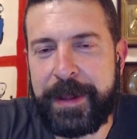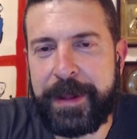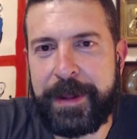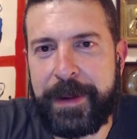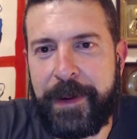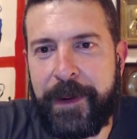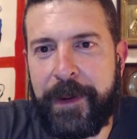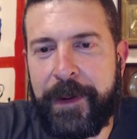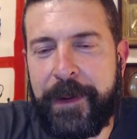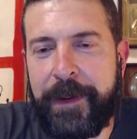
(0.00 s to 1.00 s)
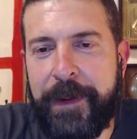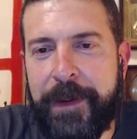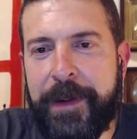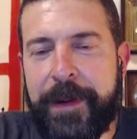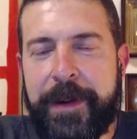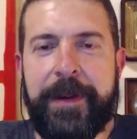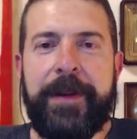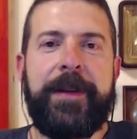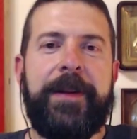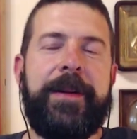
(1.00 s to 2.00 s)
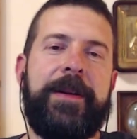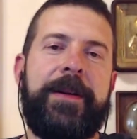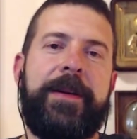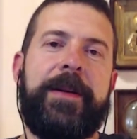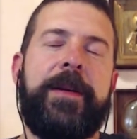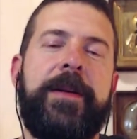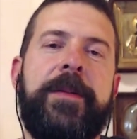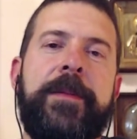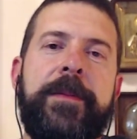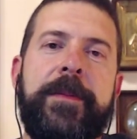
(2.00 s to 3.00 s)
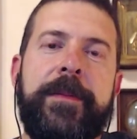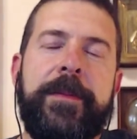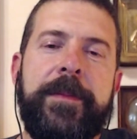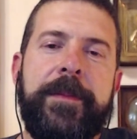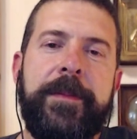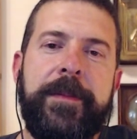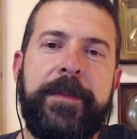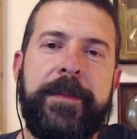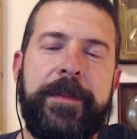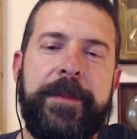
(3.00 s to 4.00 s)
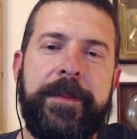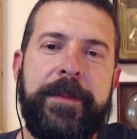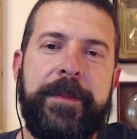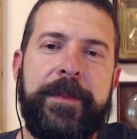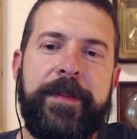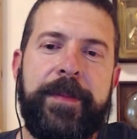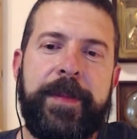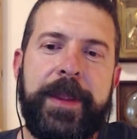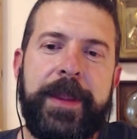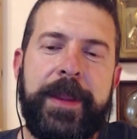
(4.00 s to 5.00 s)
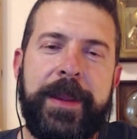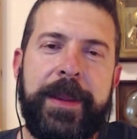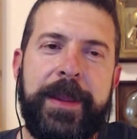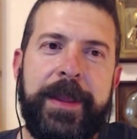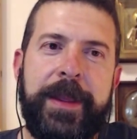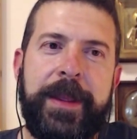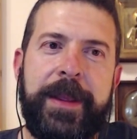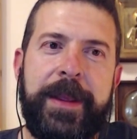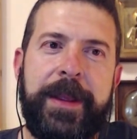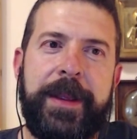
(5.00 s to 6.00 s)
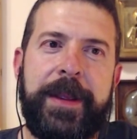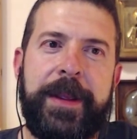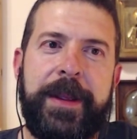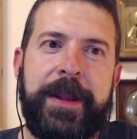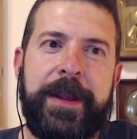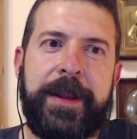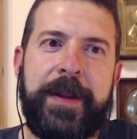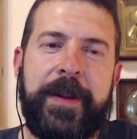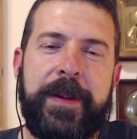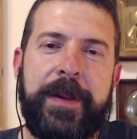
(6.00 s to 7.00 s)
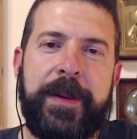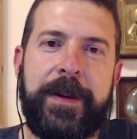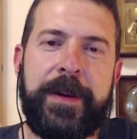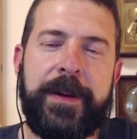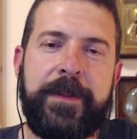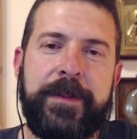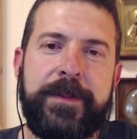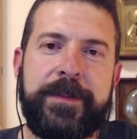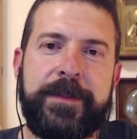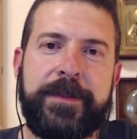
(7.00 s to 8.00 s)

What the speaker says: (not speaking)